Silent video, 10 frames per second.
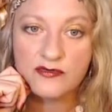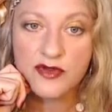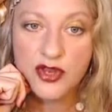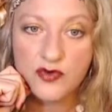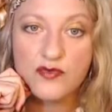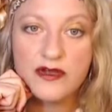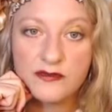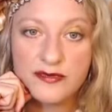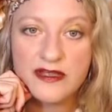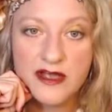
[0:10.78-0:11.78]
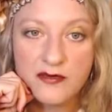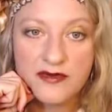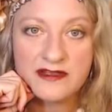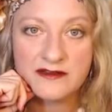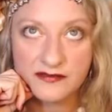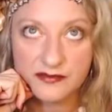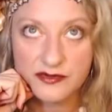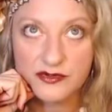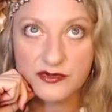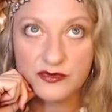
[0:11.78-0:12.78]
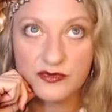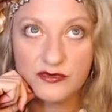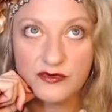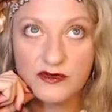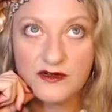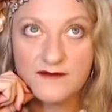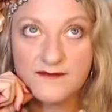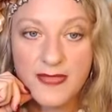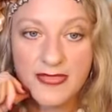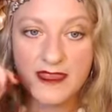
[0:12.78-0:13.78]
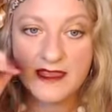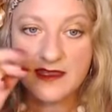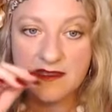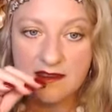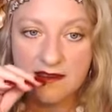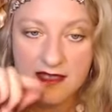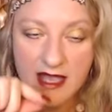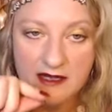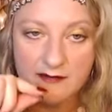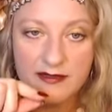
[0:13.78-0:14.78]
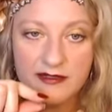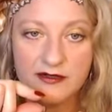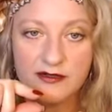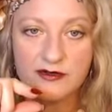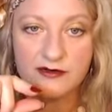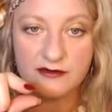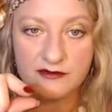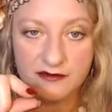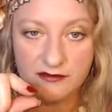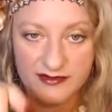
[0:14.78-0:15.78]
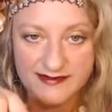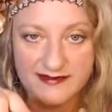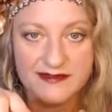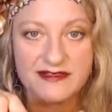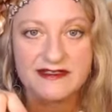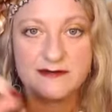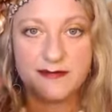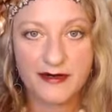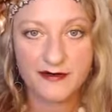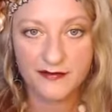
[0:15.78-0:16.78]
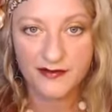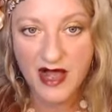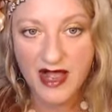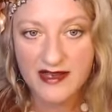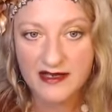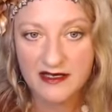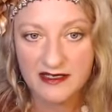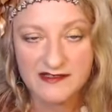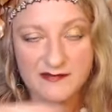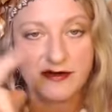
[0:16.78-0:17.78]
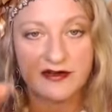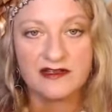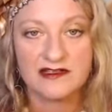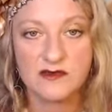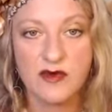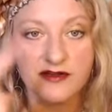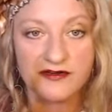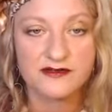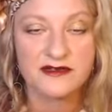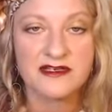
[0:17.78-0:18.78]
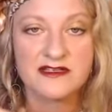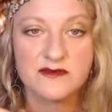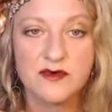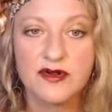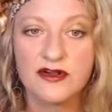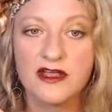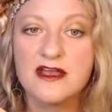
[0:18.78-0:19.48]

you will be going through the caterpillar, chrysalis, butterfly experience while you're doing this work.